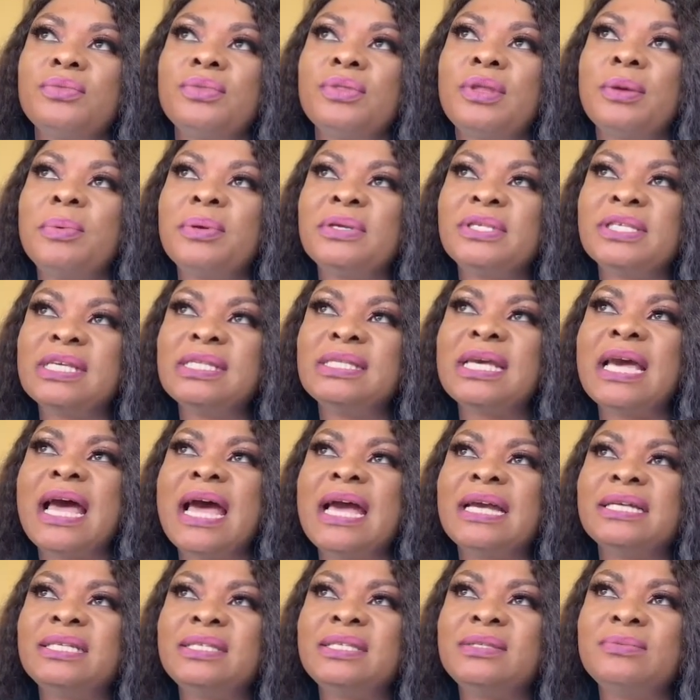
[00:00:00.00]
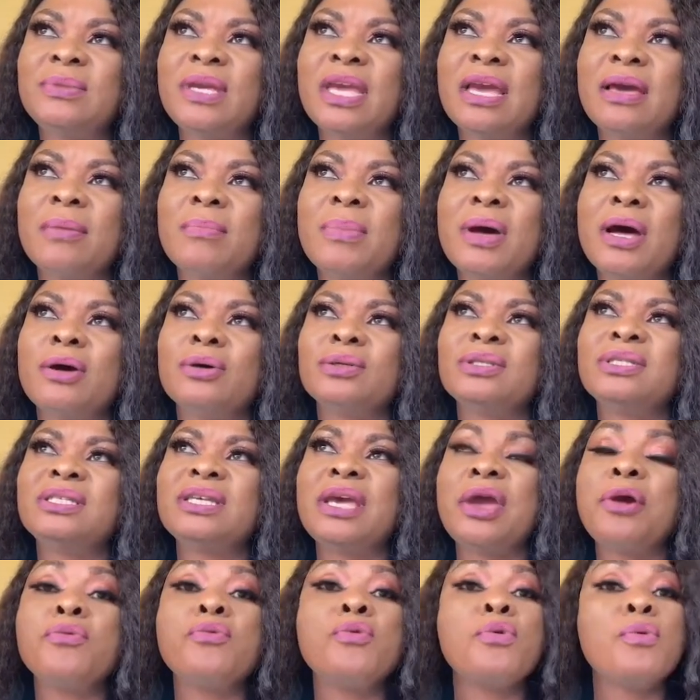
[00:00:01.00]
The presenter asked me
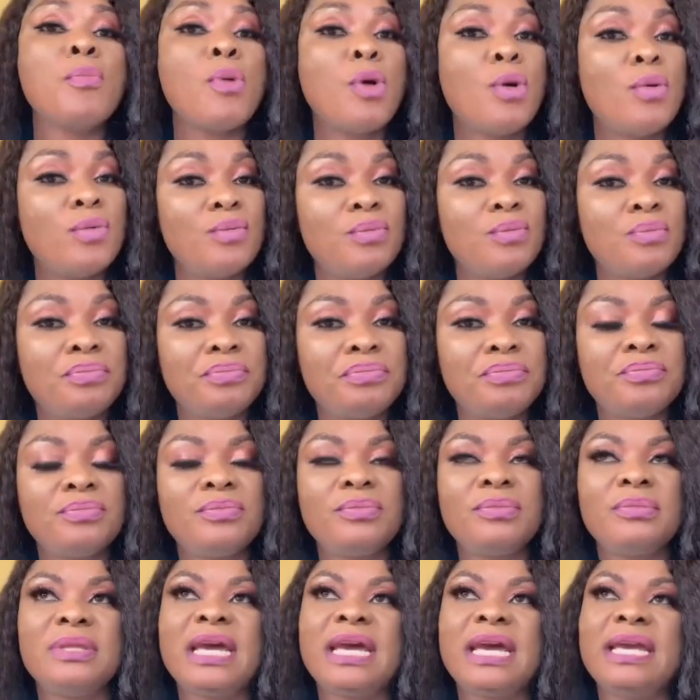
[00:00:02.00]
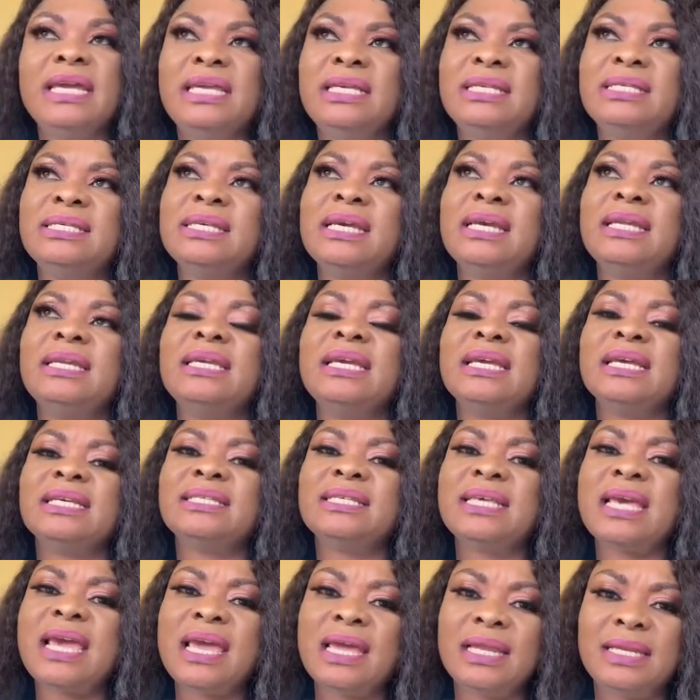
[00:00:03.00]
about a rumor that he said he
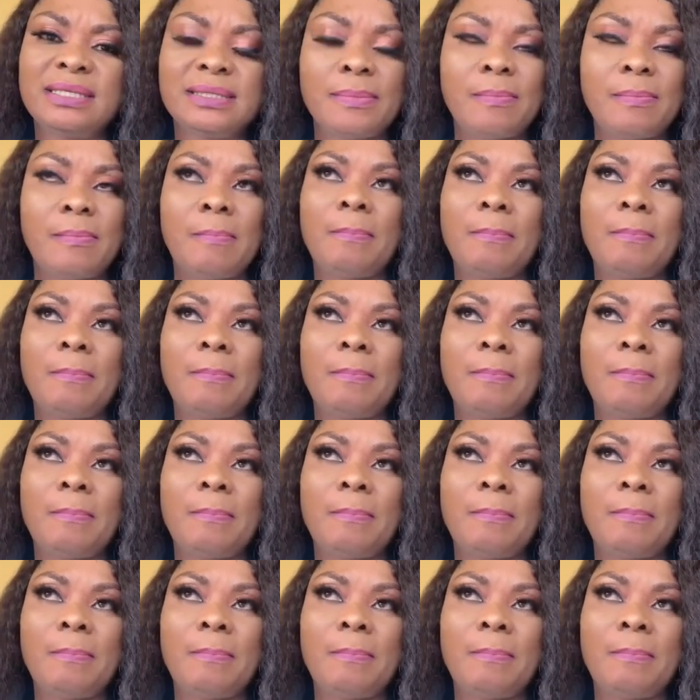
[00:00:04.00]
has heard.